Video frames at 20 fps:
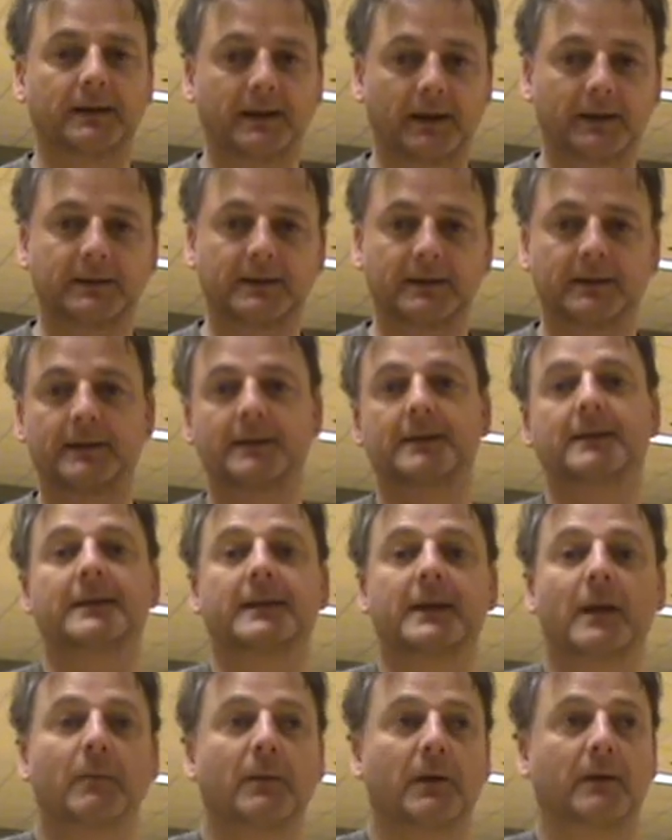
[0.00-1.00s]
This is in
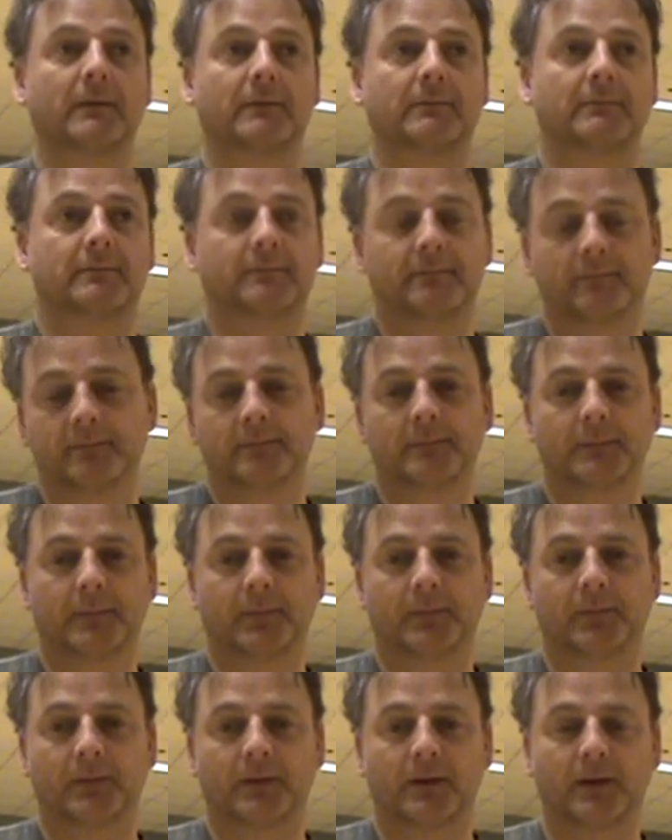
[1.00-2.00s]
the upper
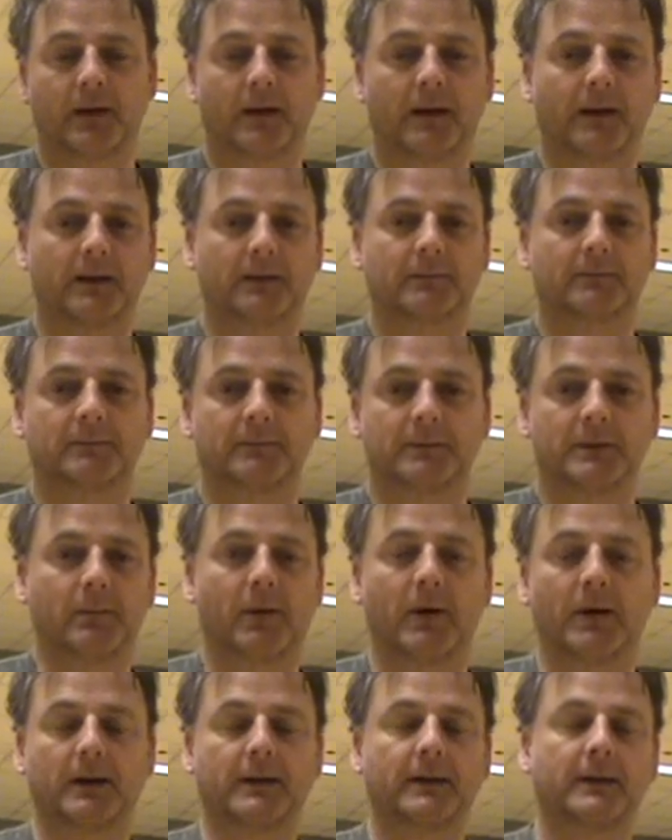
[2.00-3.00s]

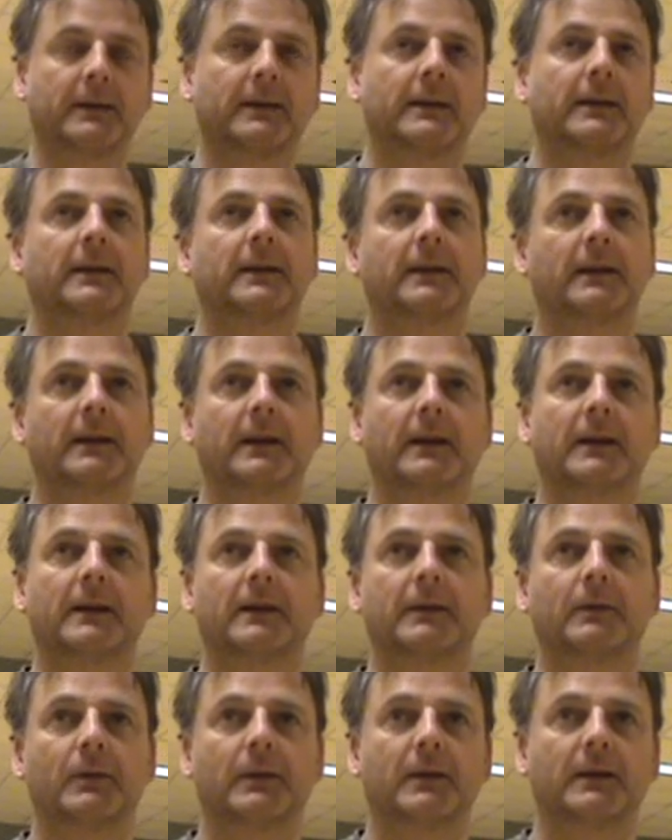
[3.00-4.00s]
spine,
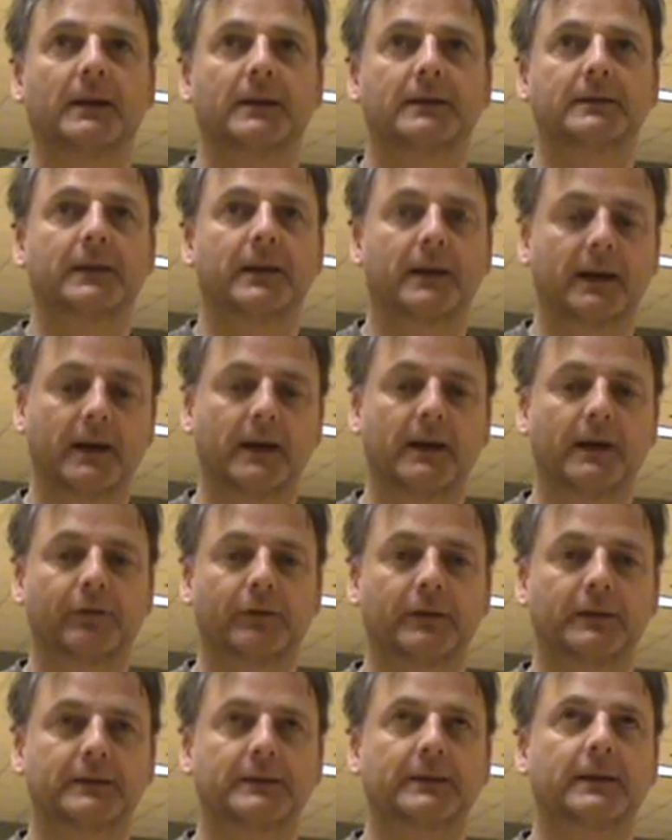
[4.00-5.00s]
where the last of the
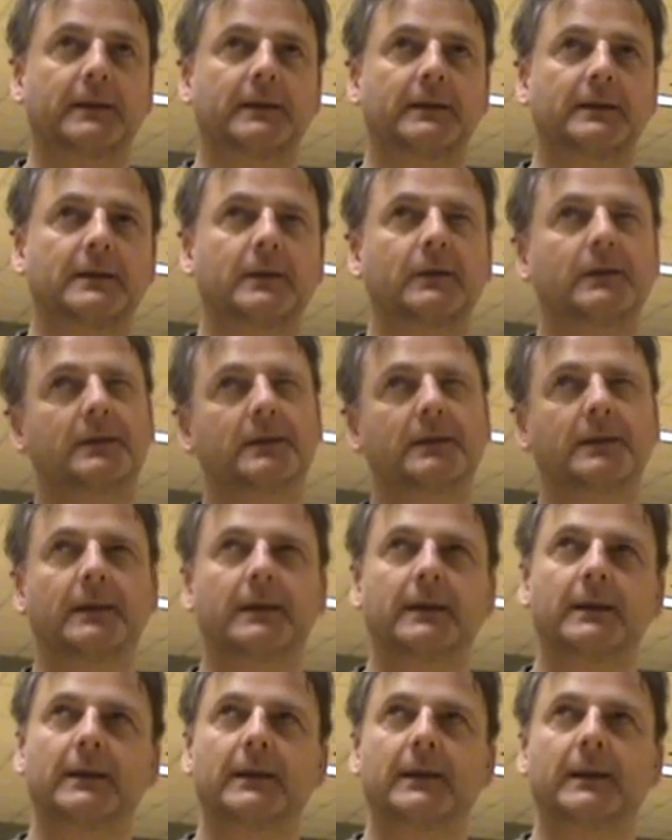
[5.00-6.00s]
curve is. So
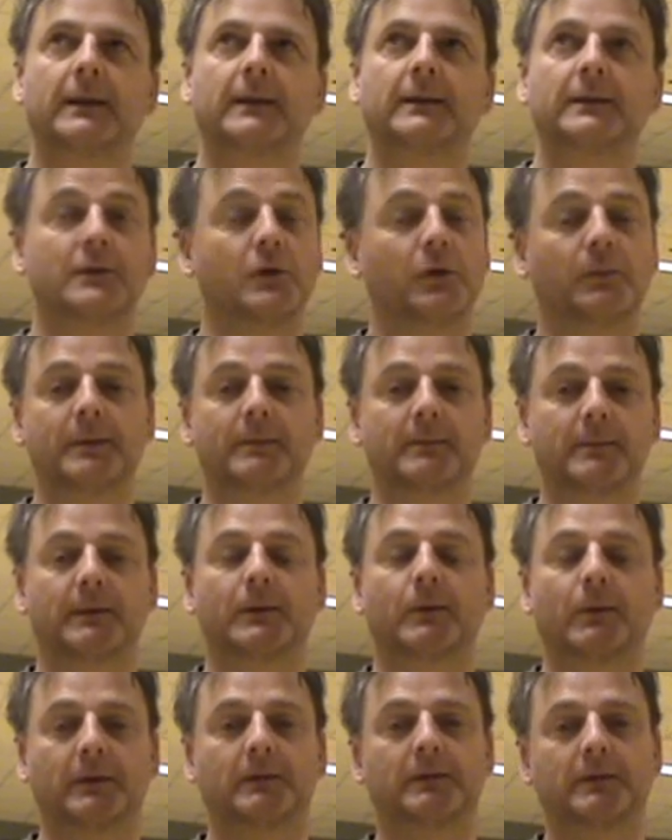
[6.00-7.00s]
it's normally
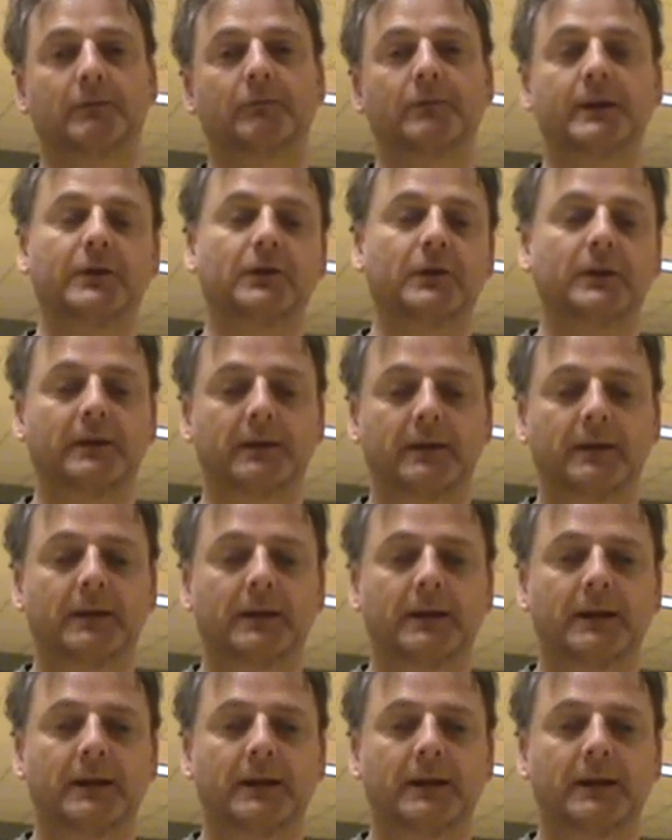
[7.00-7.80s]
quite sort of rigid,